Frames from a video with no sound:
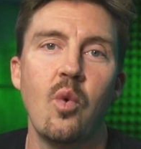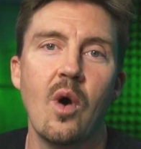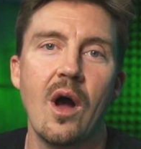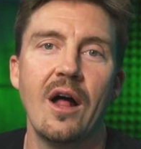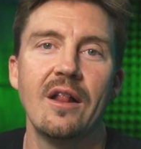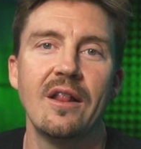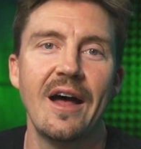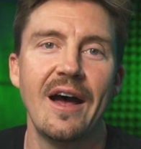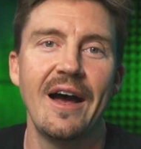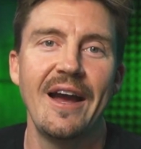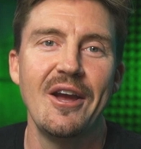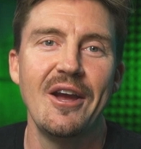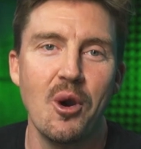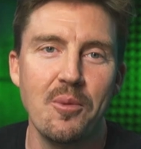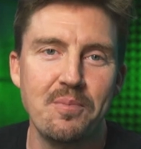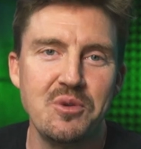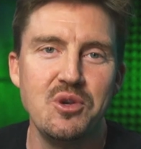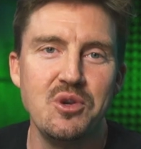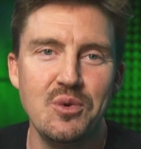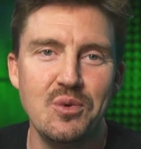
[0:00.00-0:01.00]
while I
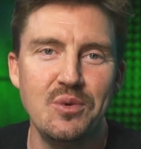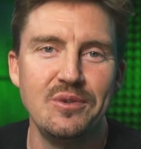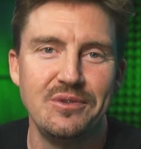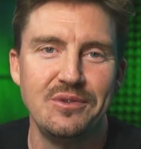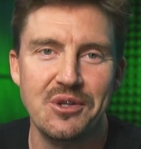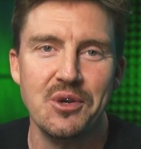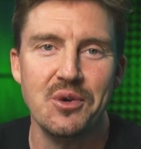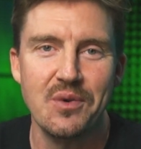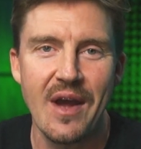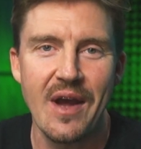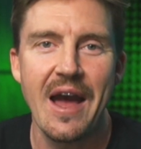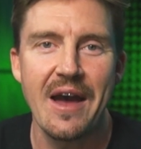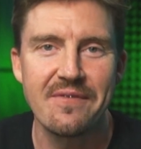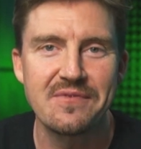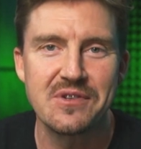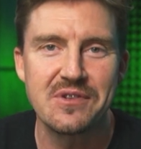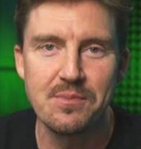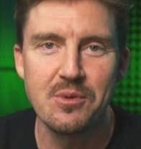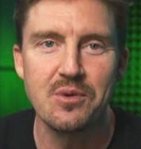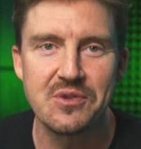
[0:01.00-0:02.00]
hope you do
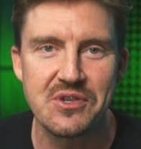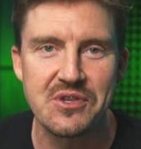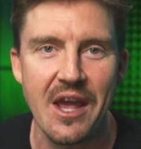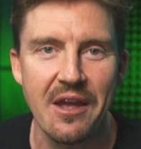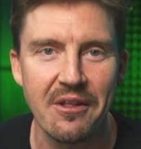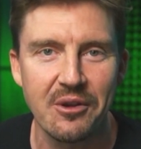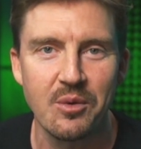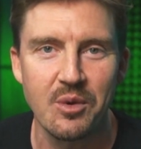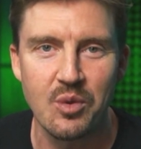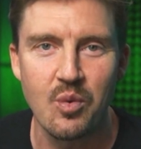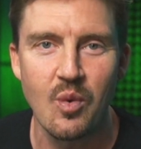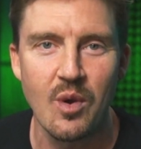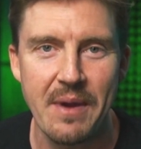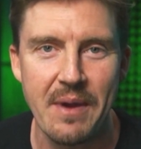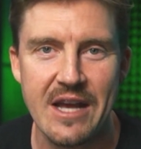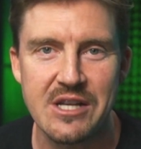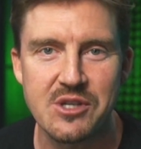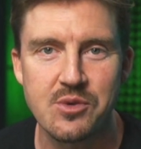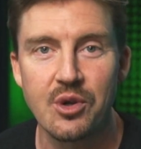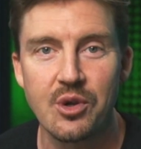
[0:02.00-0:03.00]
have smooth sailing with
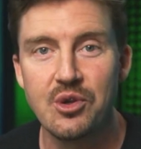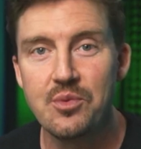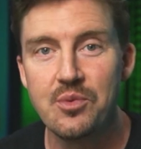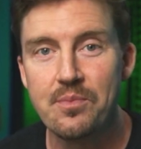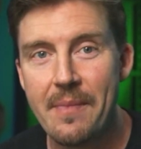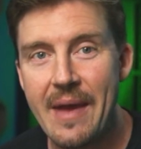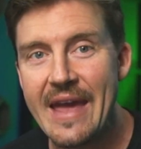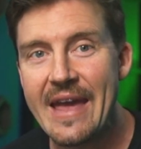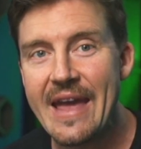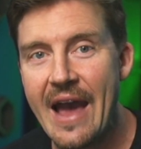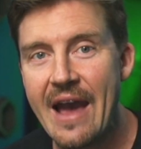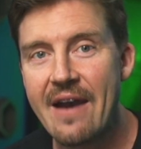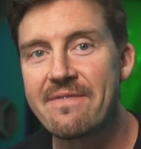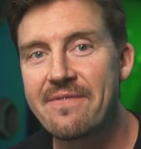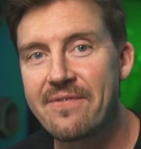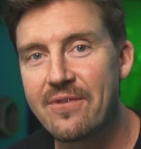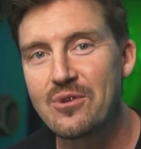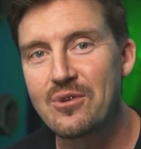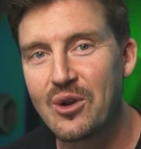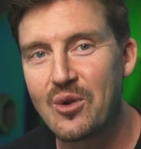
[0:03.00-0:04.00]
1Password, you may have
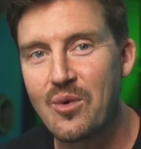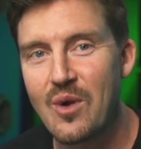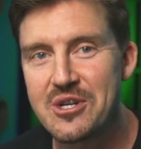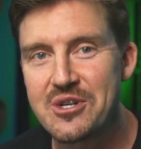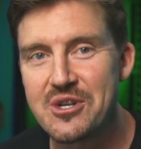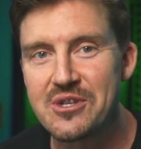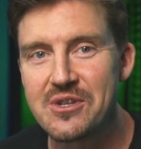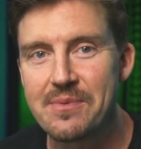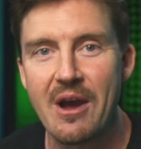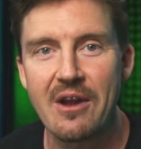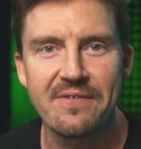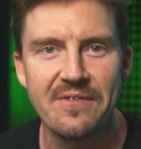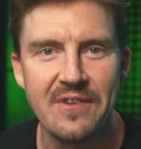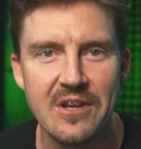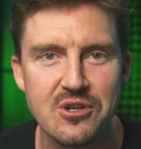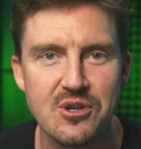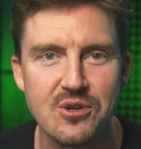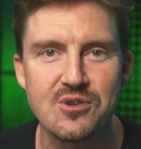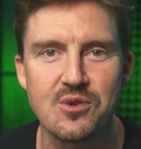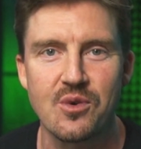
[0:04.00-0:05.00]
further questions about
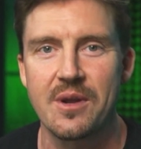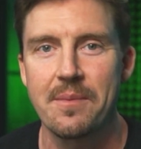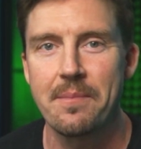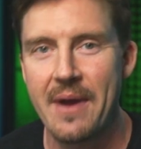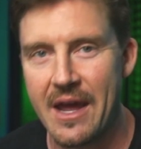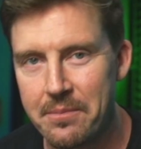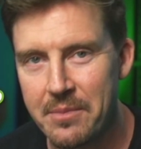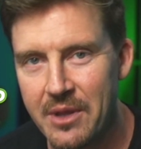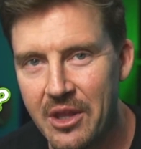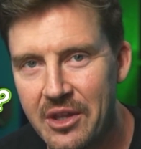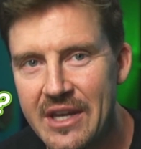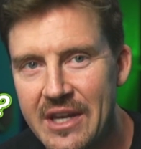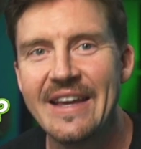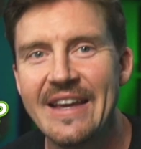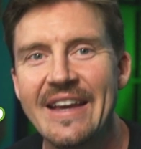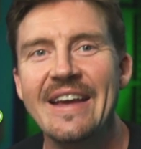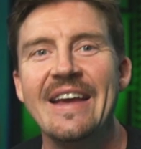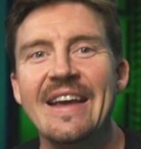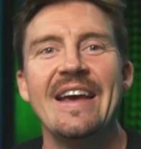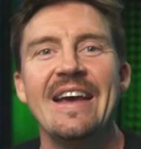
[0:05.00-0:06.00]
features or
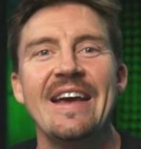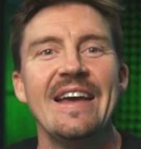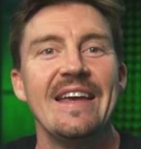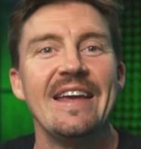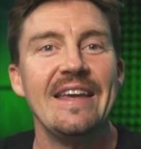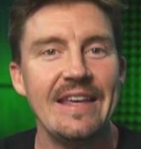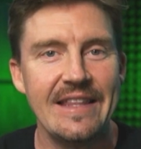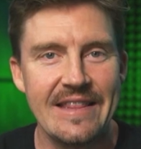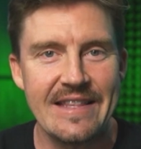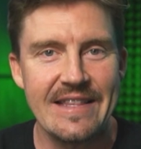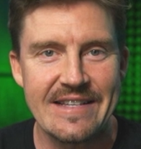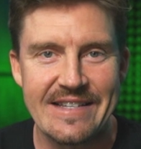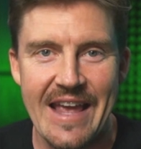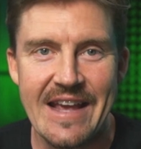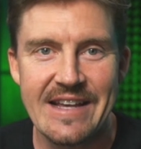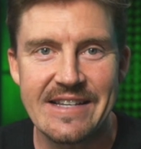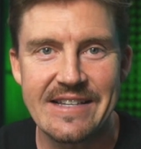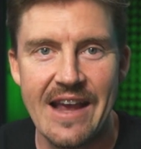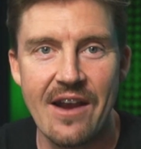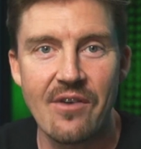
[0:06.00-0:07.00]
compatibility, in this
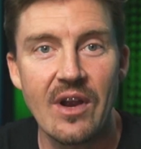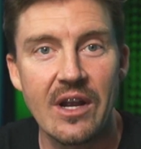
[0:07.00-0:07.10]
case, I